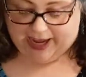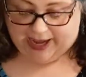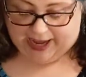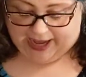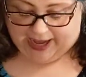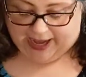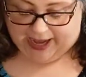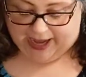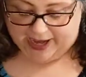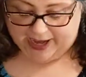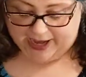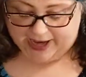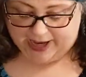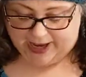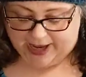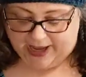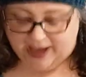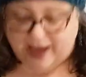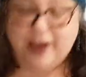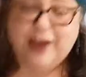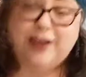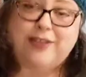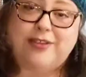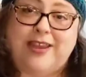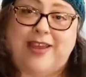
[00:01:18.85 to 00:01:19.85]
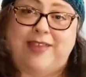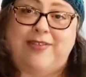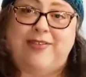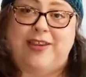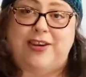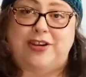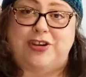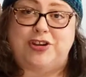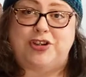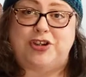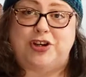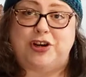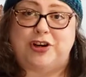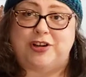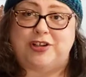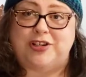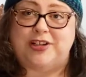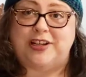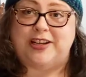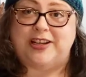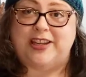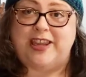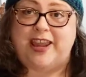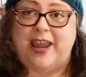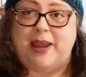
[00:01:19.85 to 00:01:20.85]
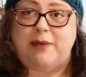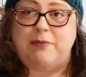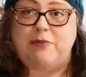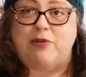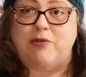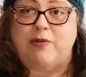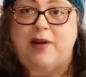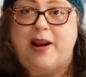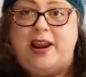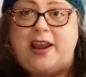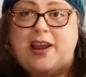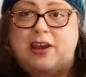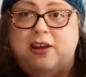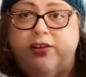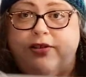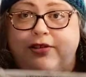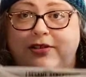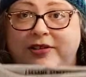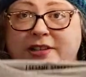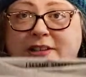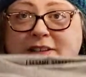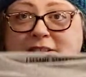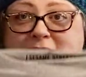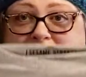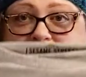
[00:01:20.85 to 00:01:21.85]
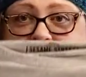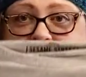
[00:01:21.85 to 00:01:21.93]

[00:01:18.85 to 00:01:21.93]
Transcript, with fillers: And uh, then this shirt came around.